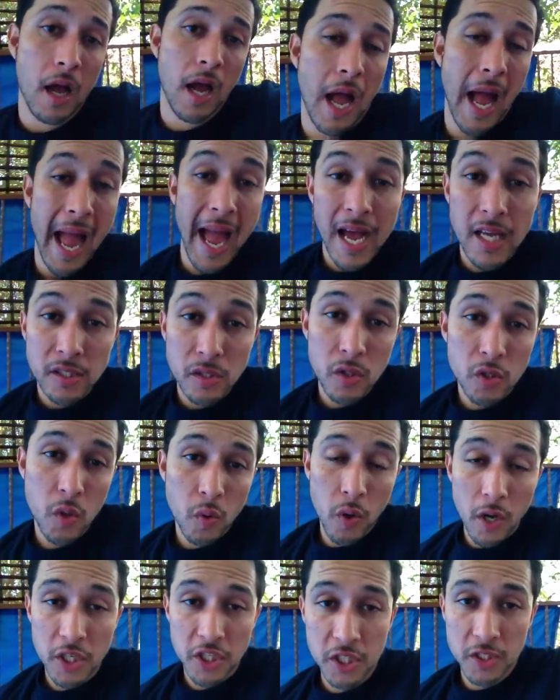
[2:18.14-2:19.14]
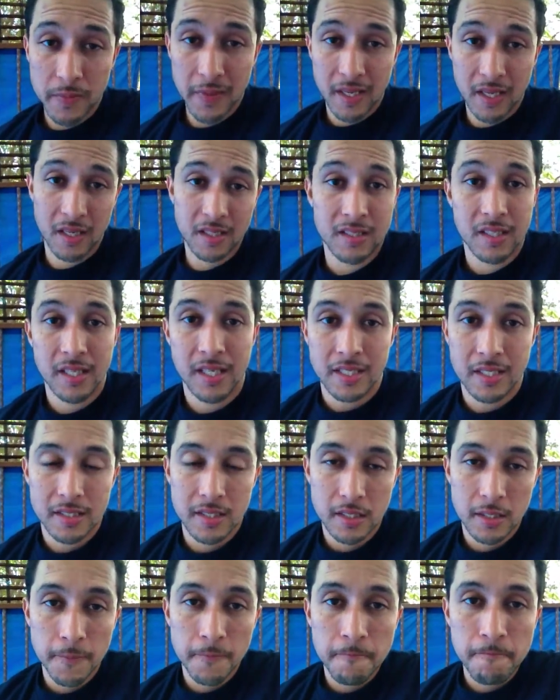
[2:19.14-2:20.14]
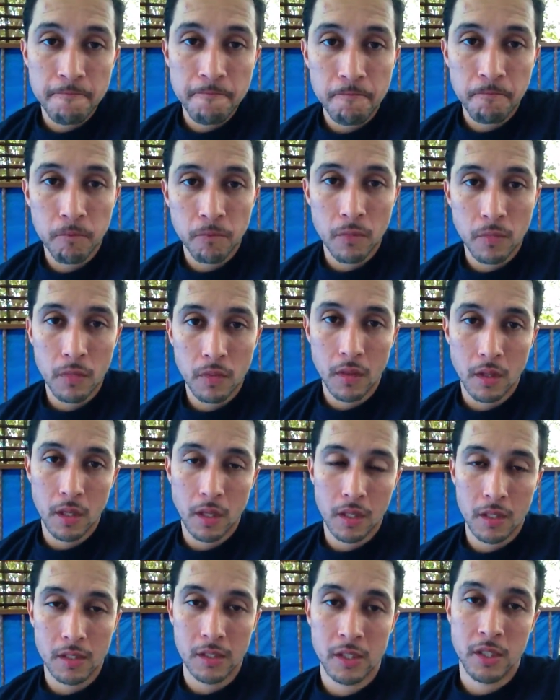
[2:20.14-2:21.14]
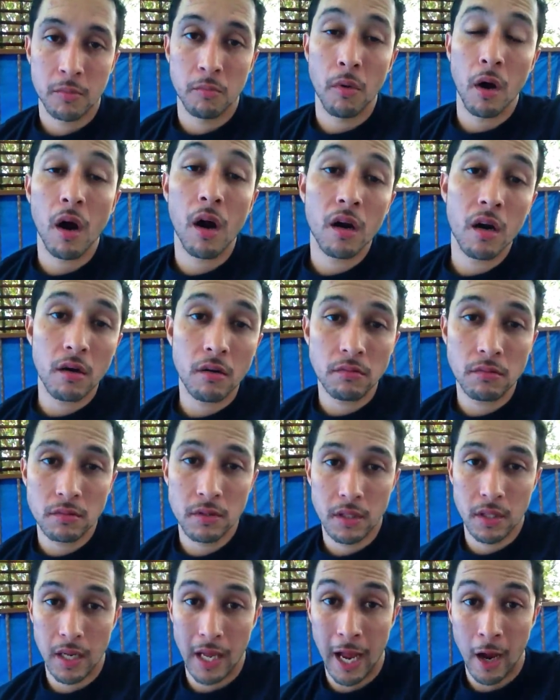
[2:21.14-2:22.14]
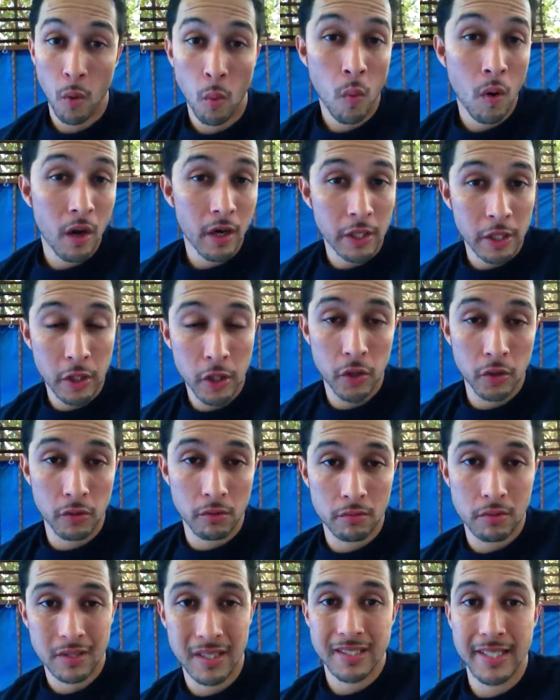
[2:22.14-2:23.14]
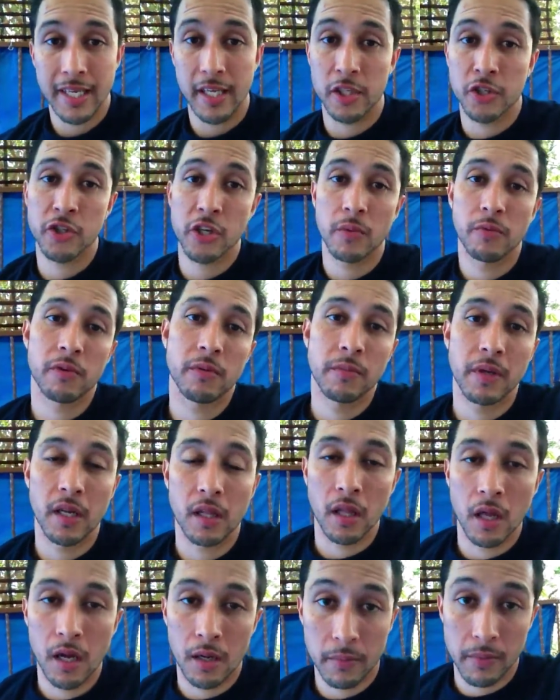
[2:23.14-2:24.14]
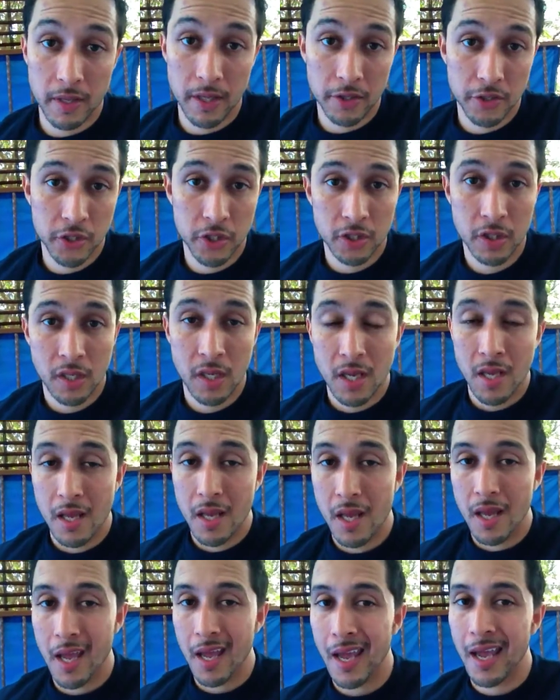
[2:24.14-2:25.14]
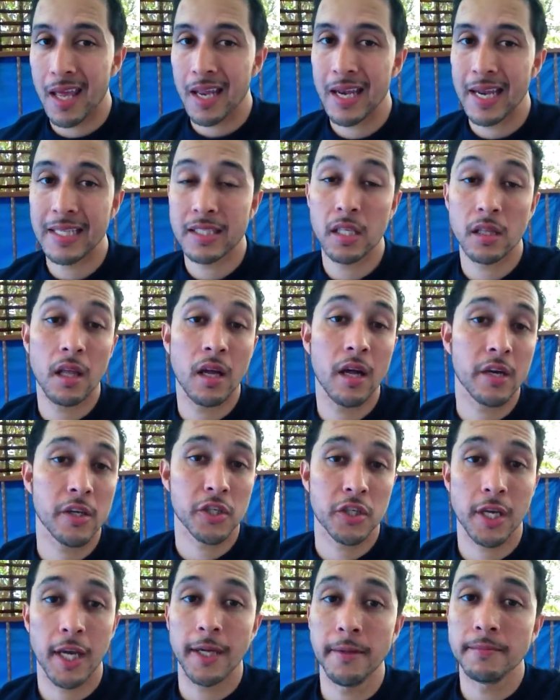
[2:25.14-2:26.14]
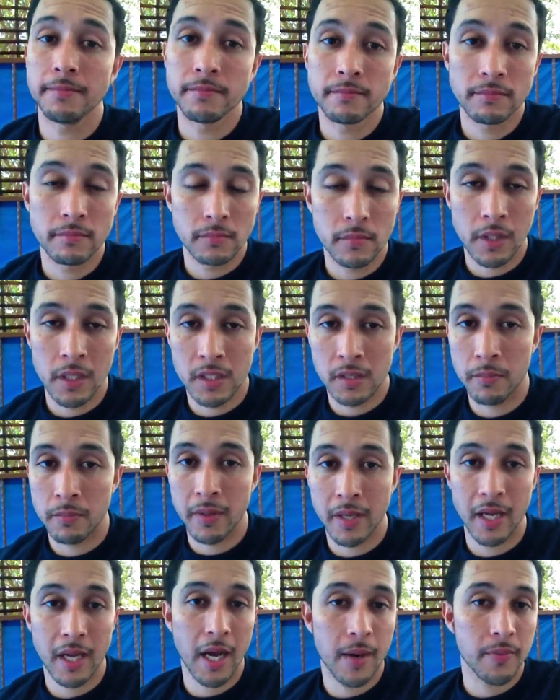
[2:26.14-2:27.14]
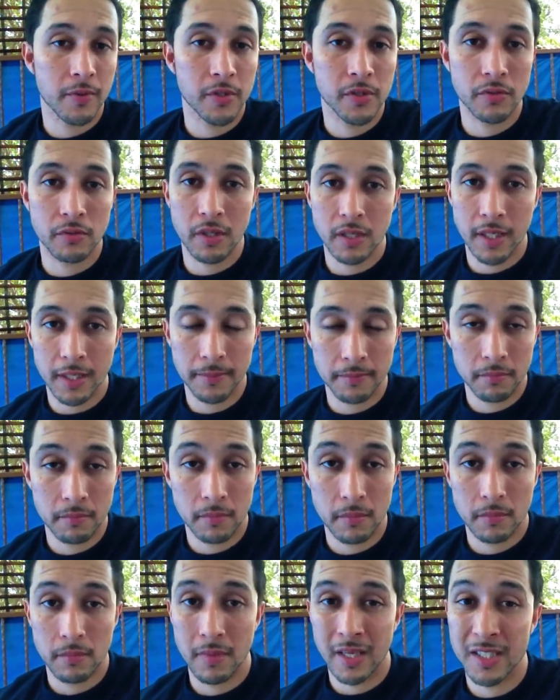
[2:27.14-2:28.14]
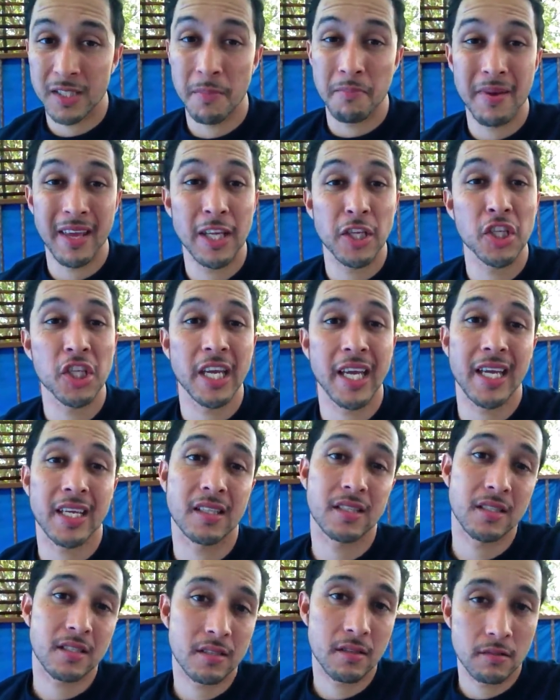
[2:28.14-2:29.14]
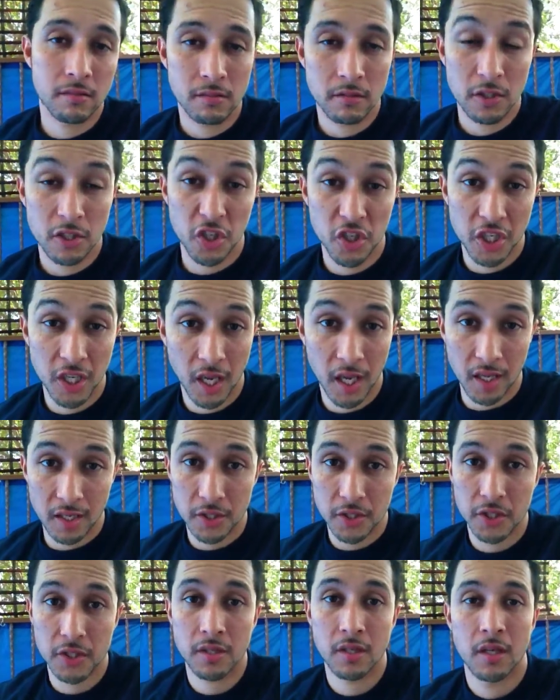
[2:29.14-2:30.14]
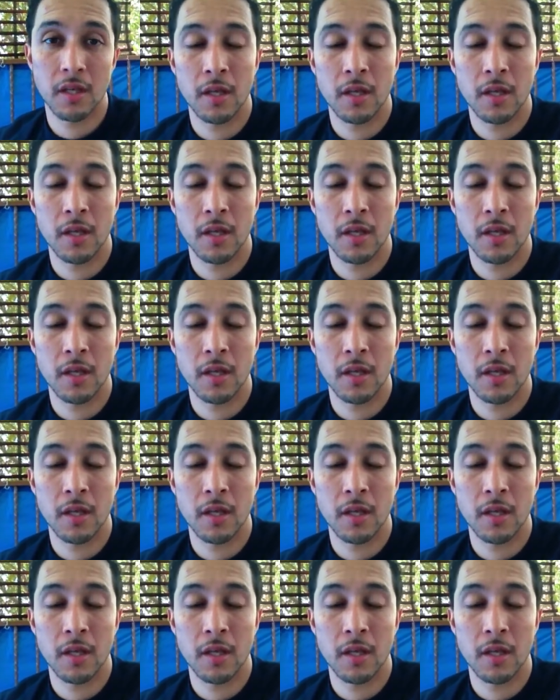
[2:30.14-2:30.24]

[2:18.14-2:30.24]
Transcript: I ask those questions because this. Tomorrow, I want you to take a trip with me to Long Beach. And it's a long shot. It's a big opportunity. It's a big chance to change.